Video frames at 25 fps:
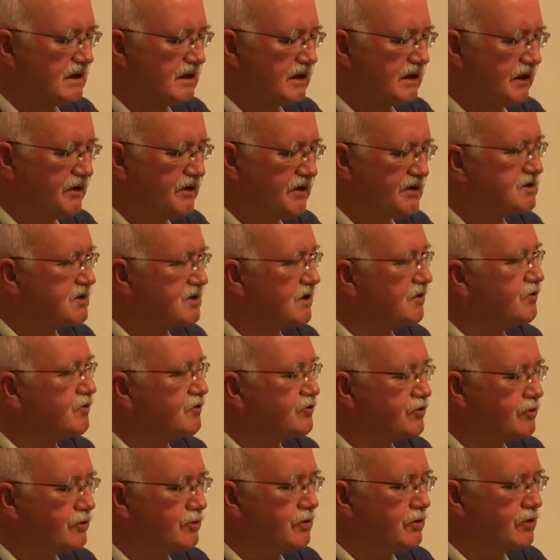it is a
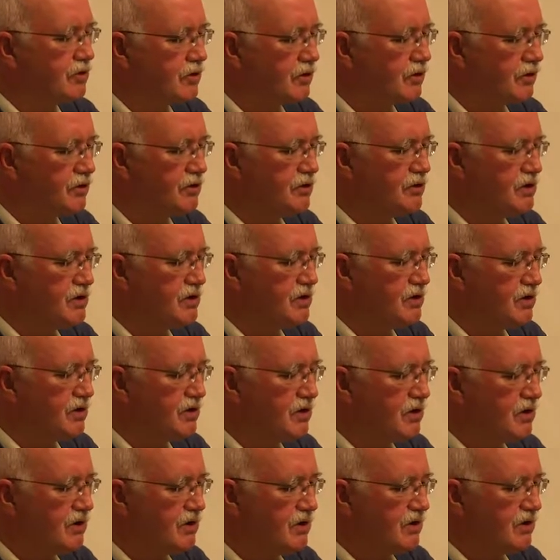true good
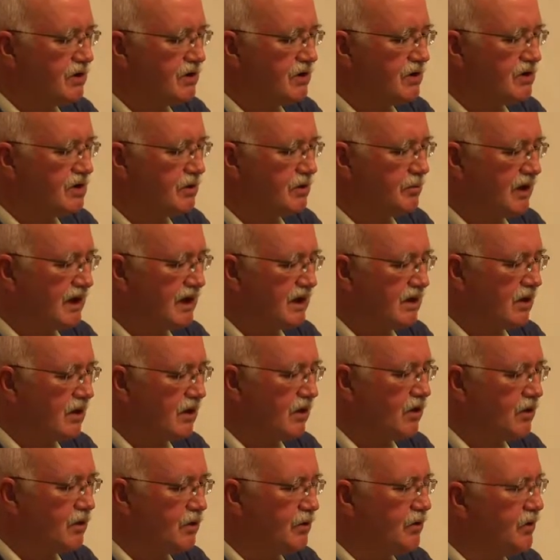to be
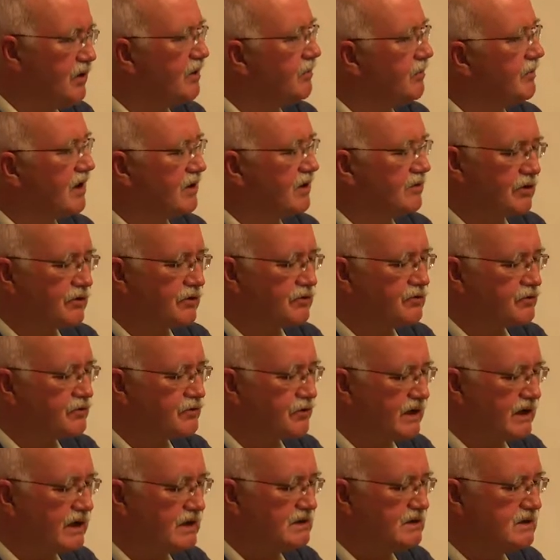alone among the
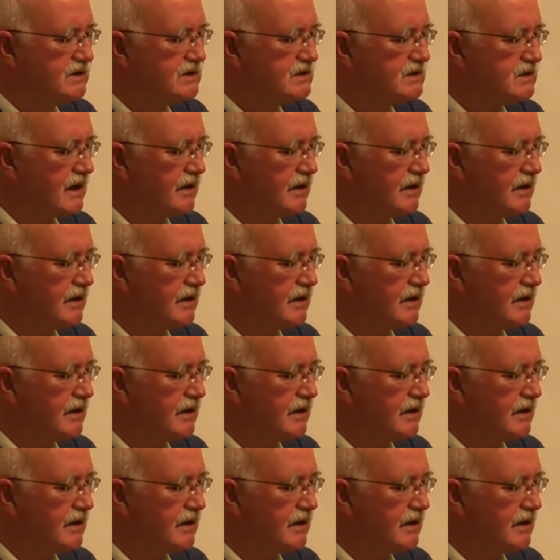trees